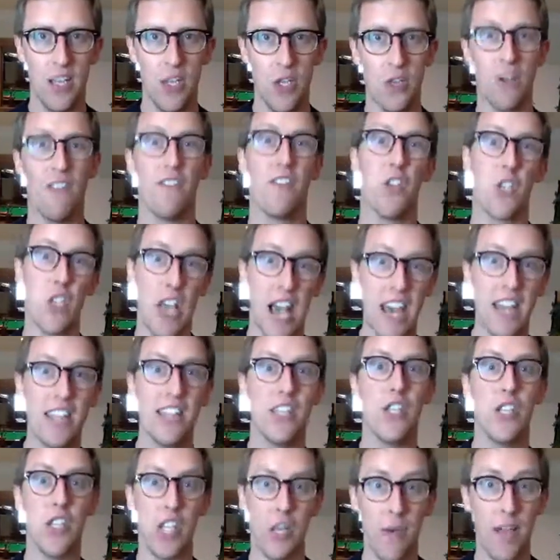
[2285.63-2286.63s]
So I've
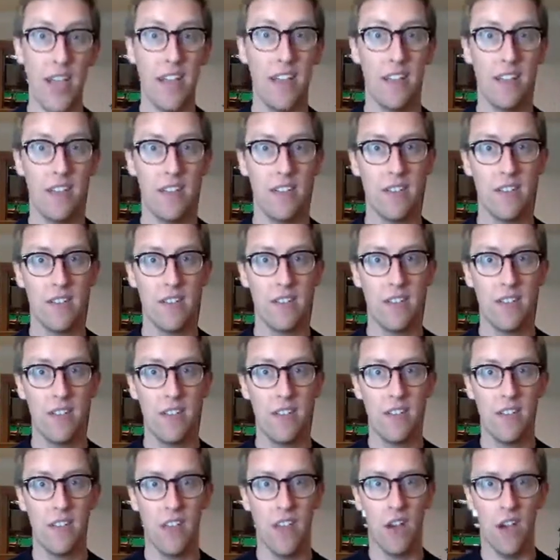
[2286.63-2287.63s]
decided to do it.
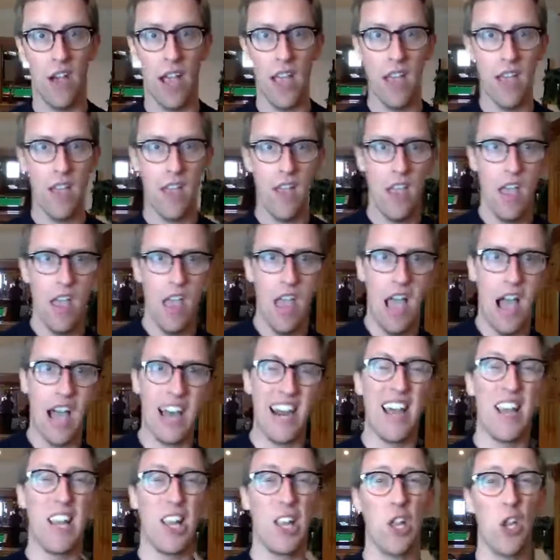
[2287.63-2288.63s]
Okay?
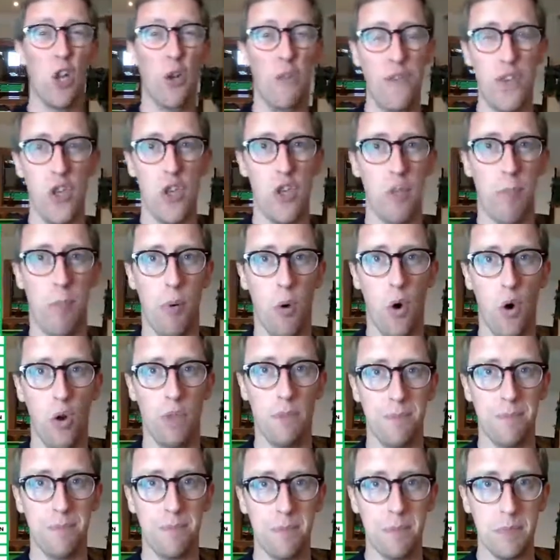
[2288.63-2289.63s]
And I love your
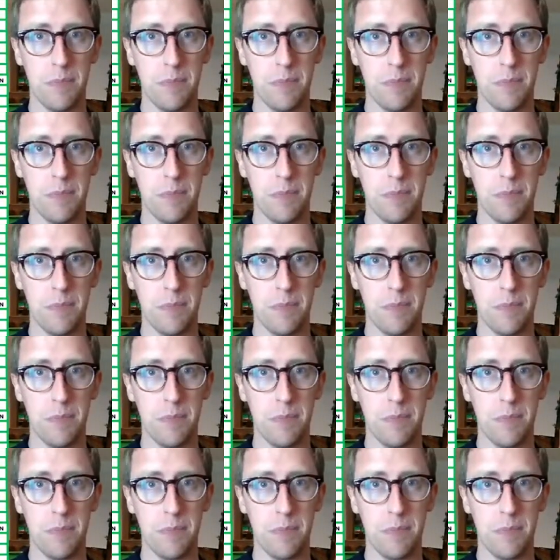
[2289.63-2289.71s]
support.